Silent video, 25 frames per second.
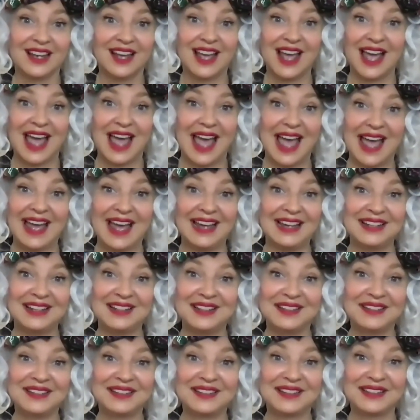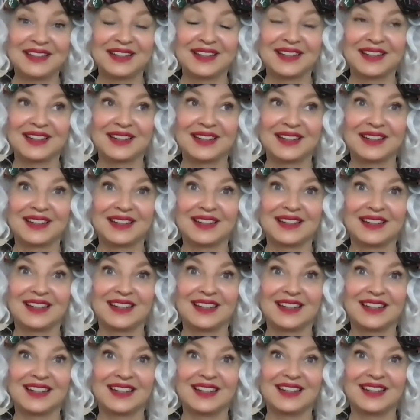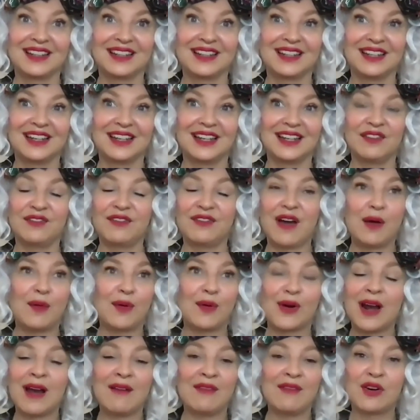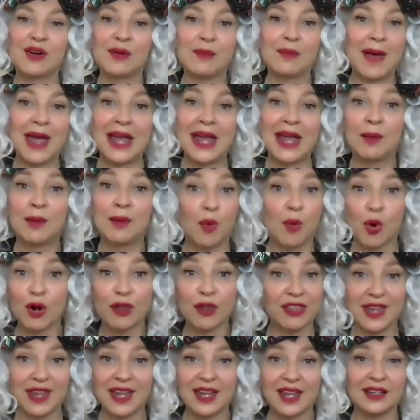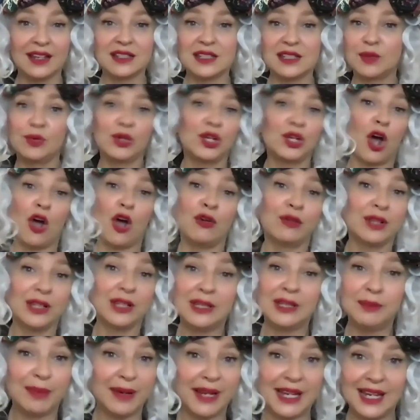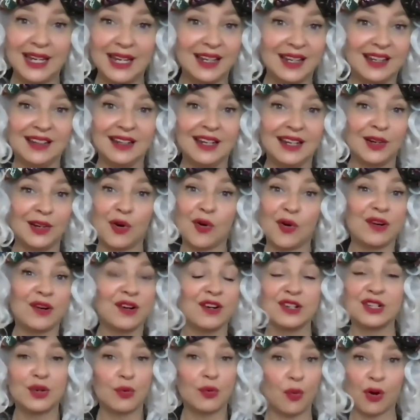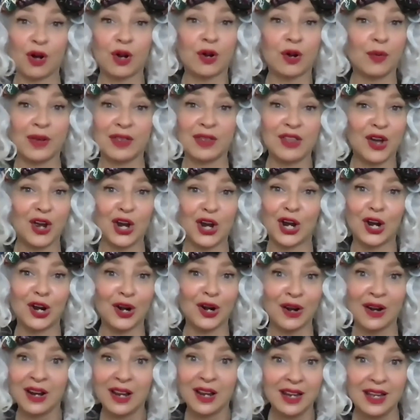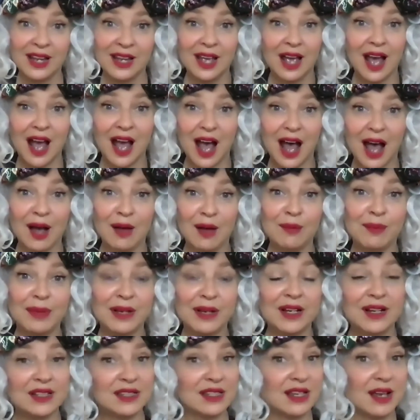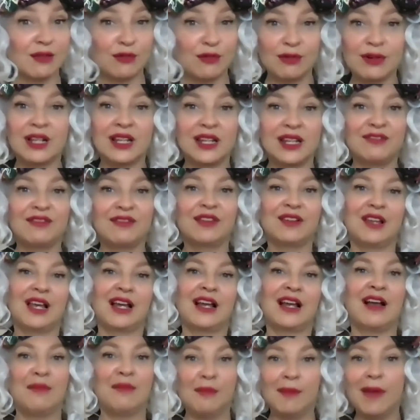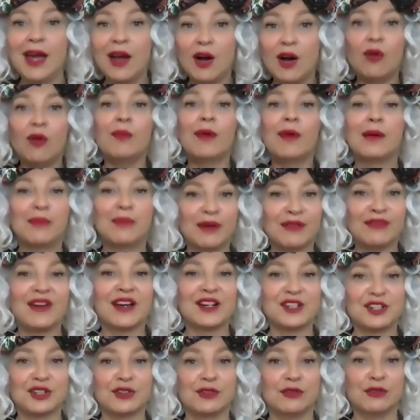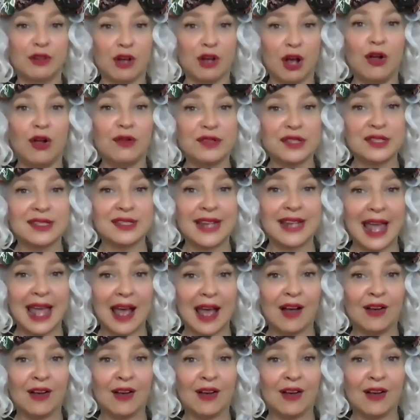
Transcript: And if I were ever to make more things, it would only be in order to work with her, because I really feel like I've met all my professional goals now.